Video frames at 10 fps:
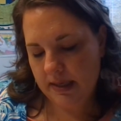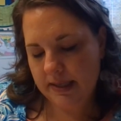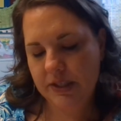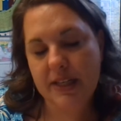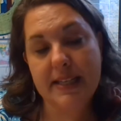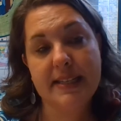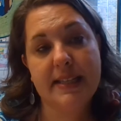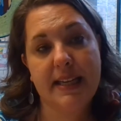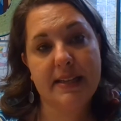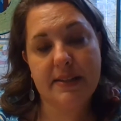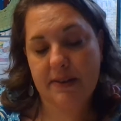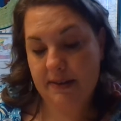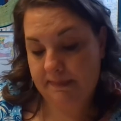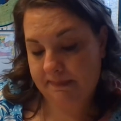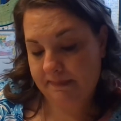Jesus
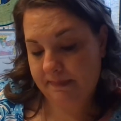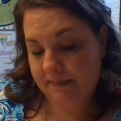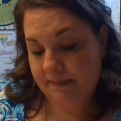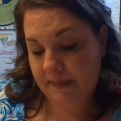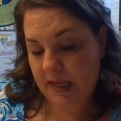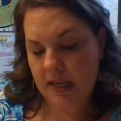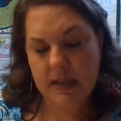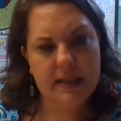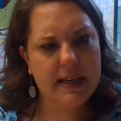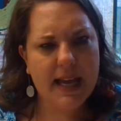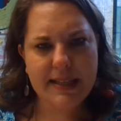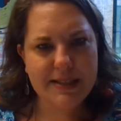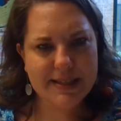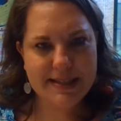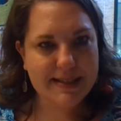answered, "Not
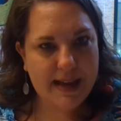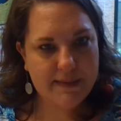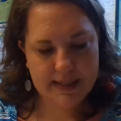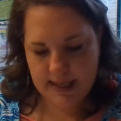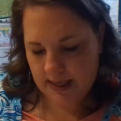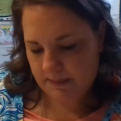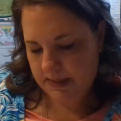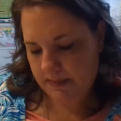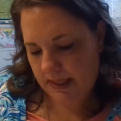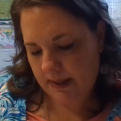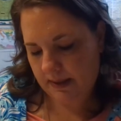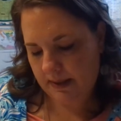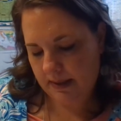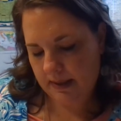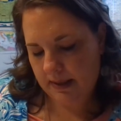just 7 times,
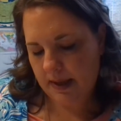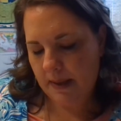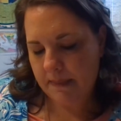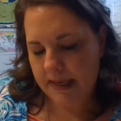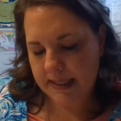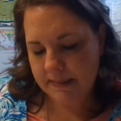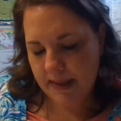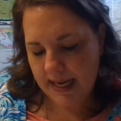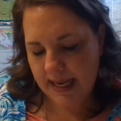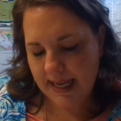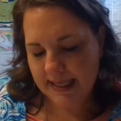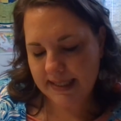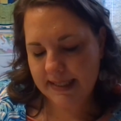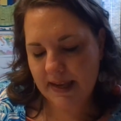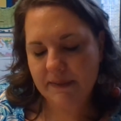Peter, but as many as
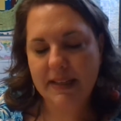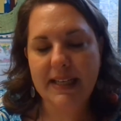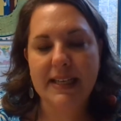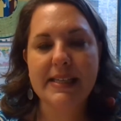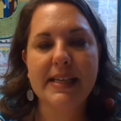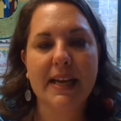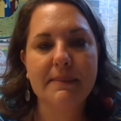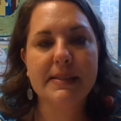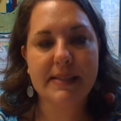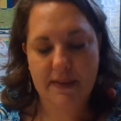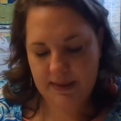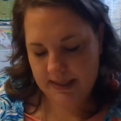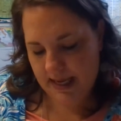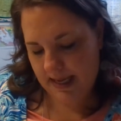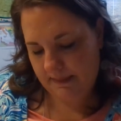70 times 7
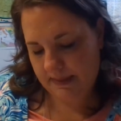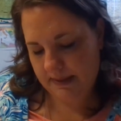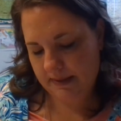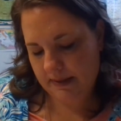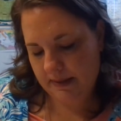times."